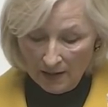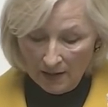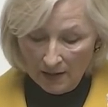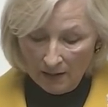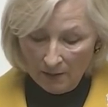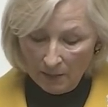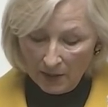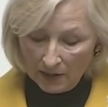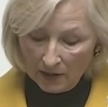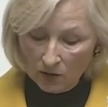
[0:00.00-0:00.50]

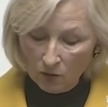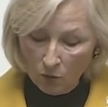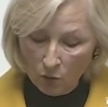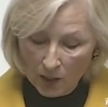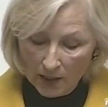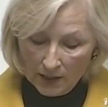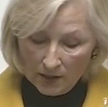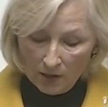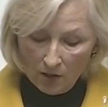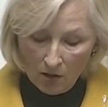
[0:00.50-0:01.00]
but the
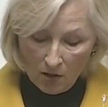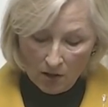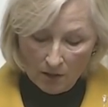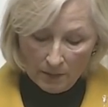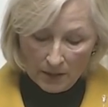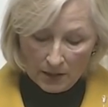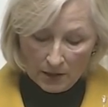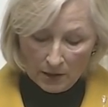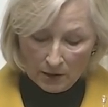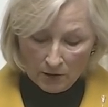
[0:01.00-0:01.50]
one
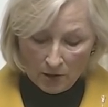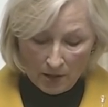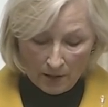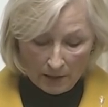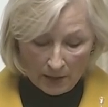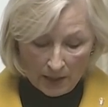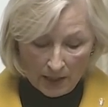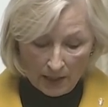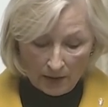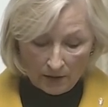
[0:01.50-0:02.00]
common
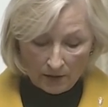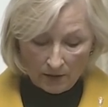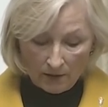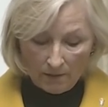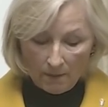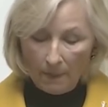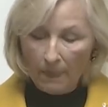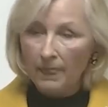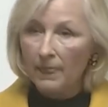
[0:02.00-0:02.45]
denominator